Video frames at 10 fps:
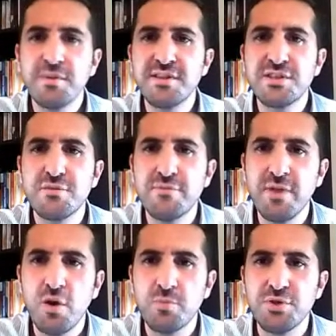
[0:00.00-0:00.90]
these
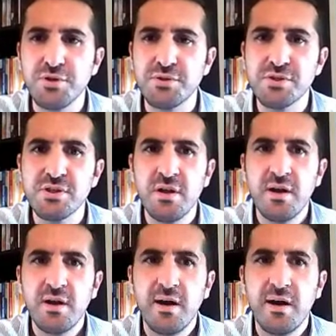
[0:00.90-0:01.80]
3 options
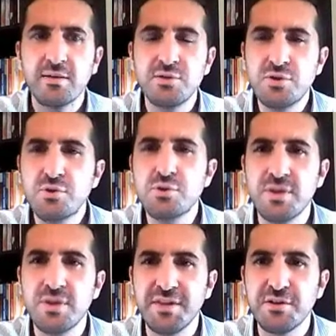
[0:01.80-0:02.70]
to do
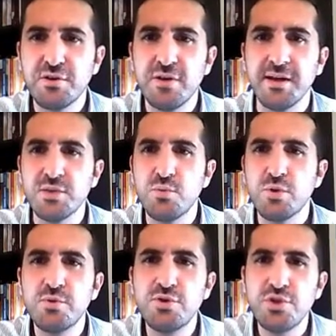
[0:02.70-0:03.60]
something tonight,
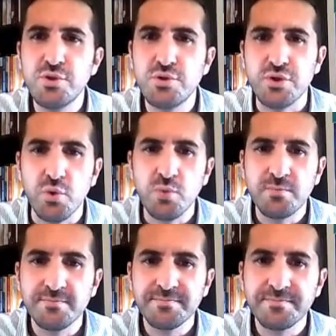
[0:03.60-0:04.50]
what would you do?
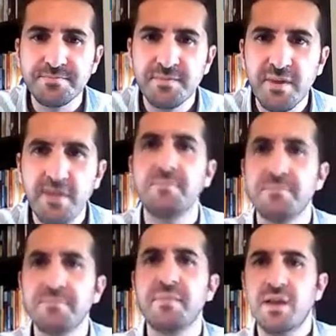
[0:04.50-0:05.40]
Yeah,
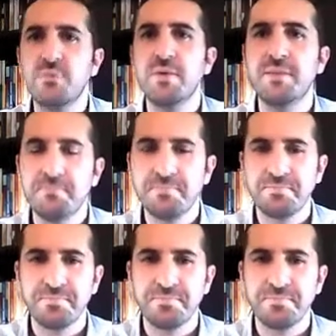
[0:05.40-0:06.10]
and we